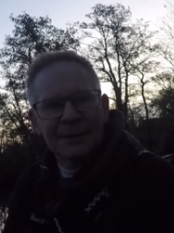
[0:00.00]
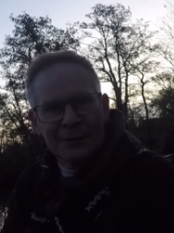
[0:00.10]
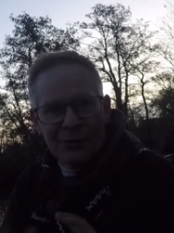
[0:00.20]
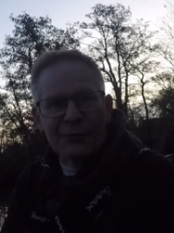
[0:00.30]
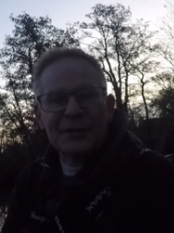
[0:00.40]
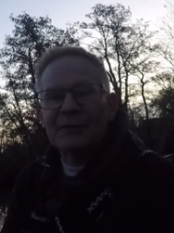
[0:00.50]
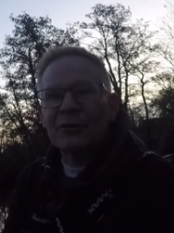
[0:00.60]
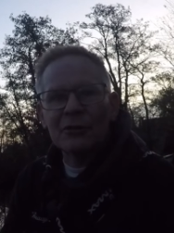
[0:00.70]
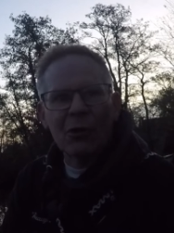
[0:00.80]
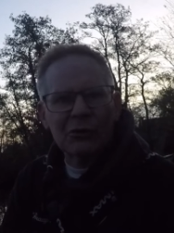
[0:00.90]
And obviously
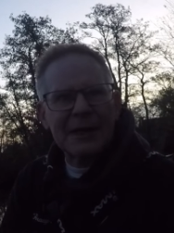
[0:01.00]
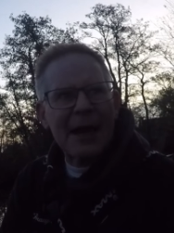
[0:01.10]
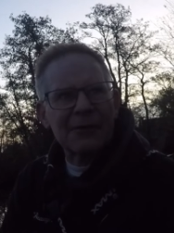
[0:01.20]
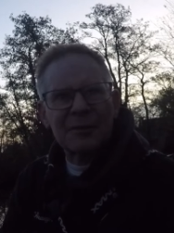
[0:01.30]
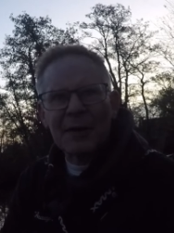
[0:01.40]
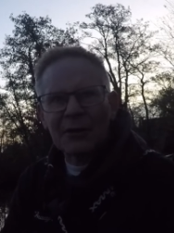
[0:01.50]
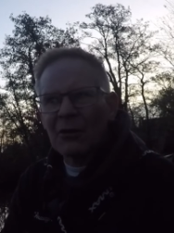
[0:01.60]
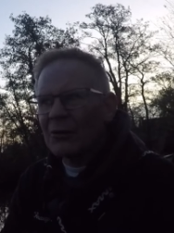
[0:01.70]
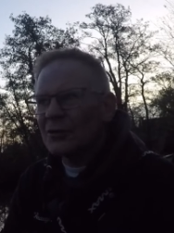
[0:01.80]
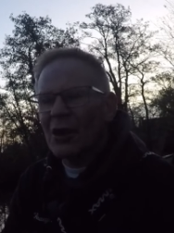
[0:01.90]
through lockdown I spent a
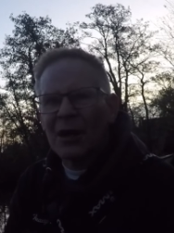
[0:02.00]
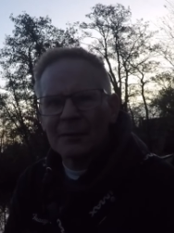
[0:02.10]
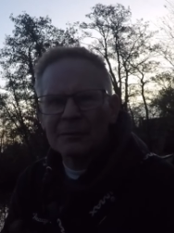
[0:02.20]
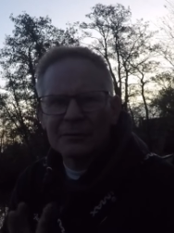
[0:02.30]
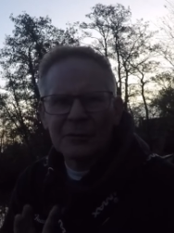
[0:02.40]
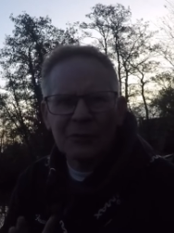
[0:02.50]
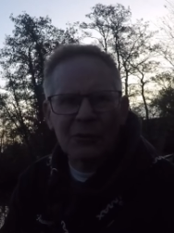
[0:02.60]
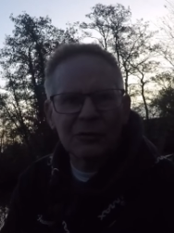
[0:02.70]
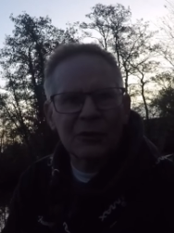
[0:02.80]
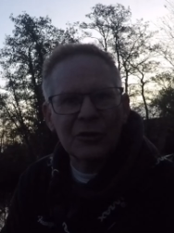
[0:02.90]
lot of time
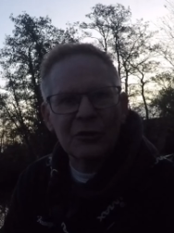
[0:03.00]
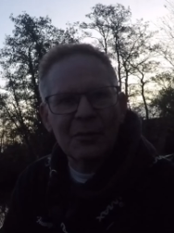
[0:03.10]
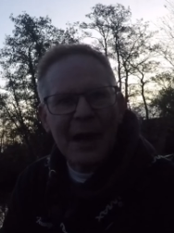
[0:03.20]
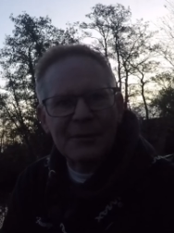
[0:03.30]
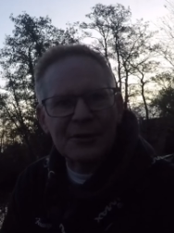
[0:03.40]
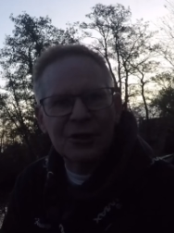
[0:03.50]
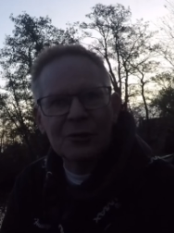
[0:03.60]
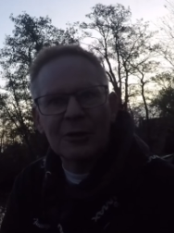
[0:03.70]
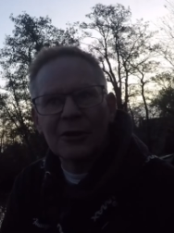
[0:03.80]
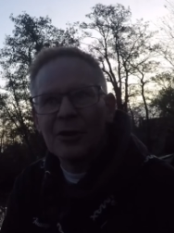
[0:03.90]
on Google Maps,
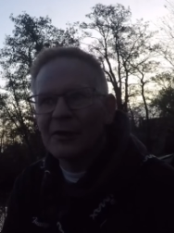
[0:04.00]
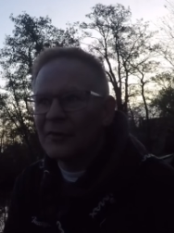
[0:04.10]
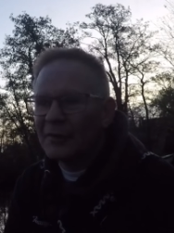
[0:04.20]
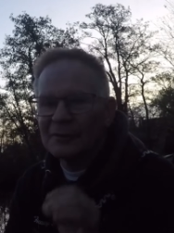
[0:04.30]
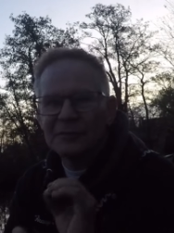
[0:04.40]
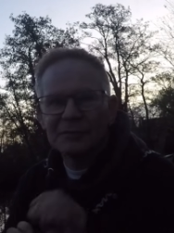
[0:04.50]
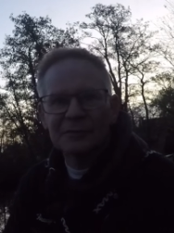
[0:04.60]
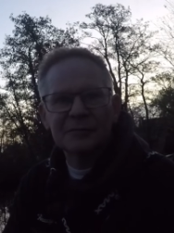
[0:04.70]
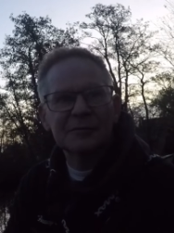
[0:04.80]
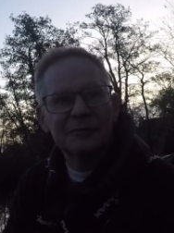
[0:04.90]
Google Earth,
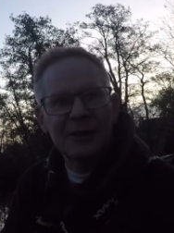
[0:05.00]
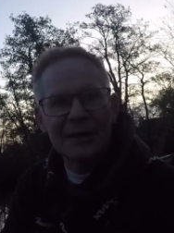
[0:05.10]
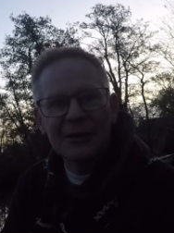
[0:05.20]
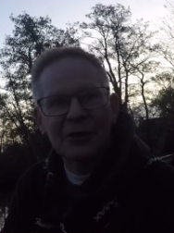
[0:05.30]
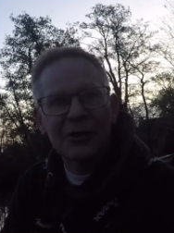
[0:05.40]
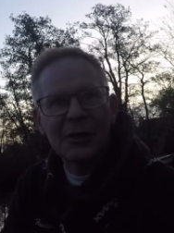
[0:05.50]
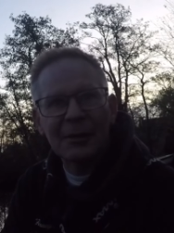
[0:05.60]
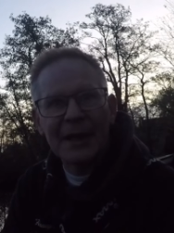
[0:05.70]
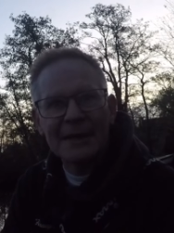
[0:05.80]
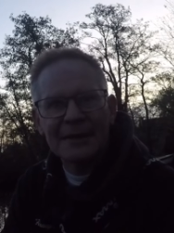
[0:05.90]
really looking at
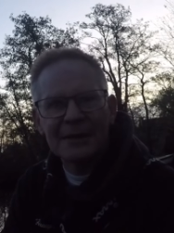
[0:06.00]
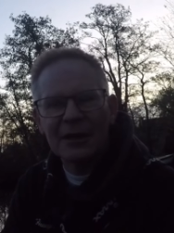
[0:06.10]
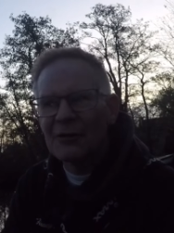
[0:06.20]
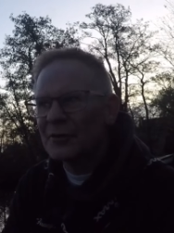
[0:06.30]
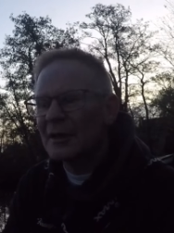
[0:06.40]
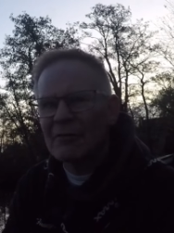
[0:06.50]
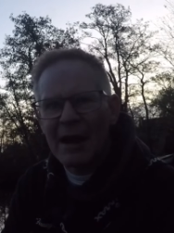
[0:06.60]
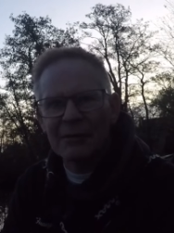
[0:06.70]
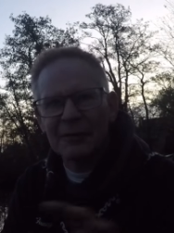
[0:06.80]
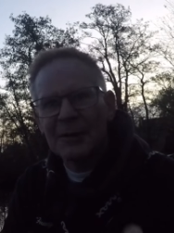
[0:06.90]
places closely
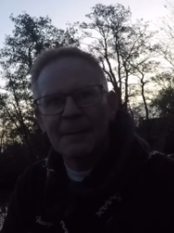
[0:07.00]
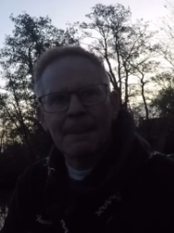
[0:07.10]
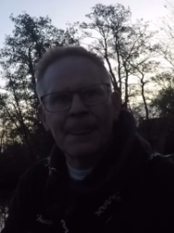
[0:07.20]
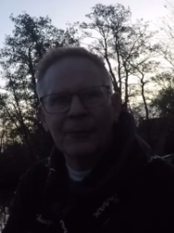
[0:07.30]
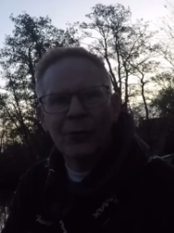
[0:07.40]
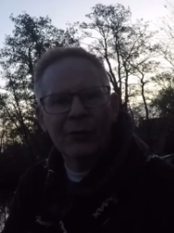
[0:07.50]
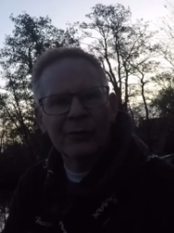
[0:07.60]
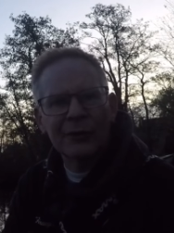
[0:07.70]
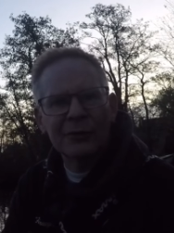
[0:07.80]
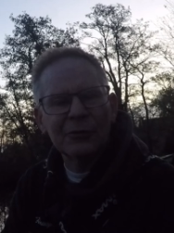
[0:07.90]
around
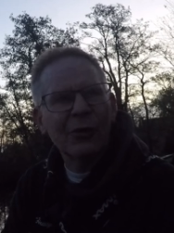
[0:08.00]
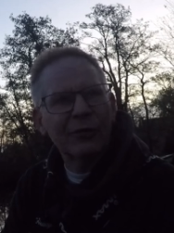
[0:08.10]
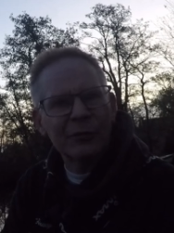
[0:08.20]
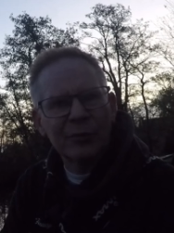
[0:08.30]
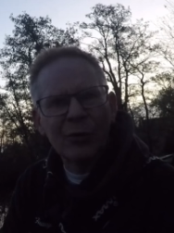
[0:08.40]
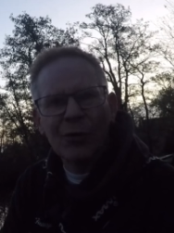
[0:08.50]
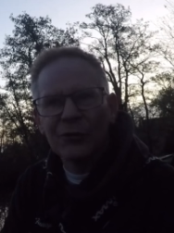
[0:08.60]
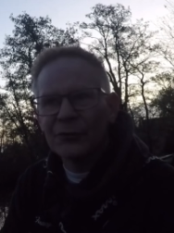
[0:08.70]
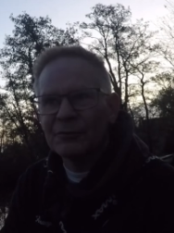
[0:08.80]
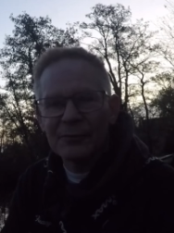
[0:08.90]
Norfolk and Norfolk
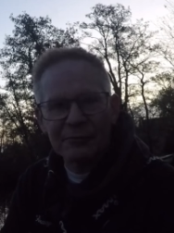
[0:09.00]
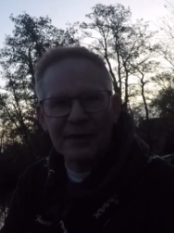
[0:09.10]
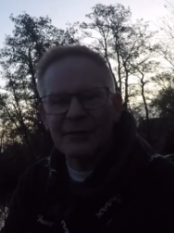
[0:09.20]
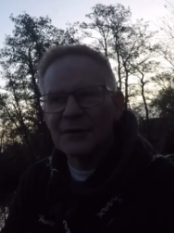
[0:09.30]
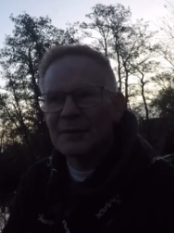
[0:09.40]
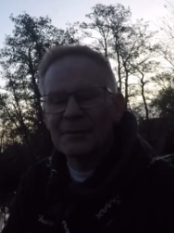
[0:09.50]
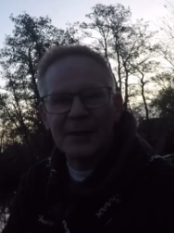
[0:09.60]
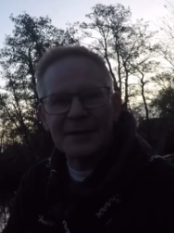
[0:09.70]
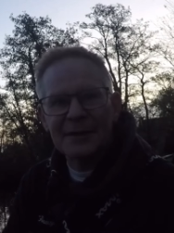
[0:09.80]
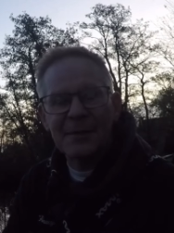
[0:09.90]
Broads and the rivers and
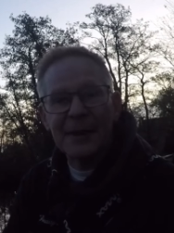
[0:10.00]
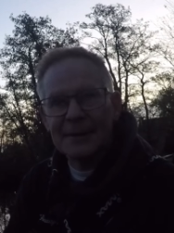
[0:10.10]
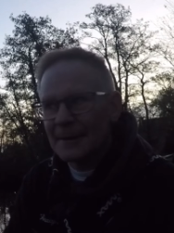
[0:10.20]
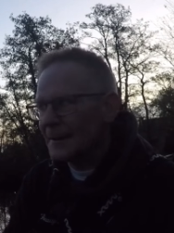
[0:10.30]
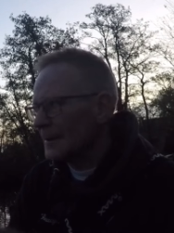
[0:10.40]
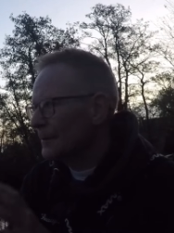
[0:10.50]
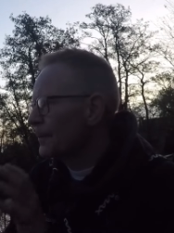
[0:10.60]
bits and pieces, and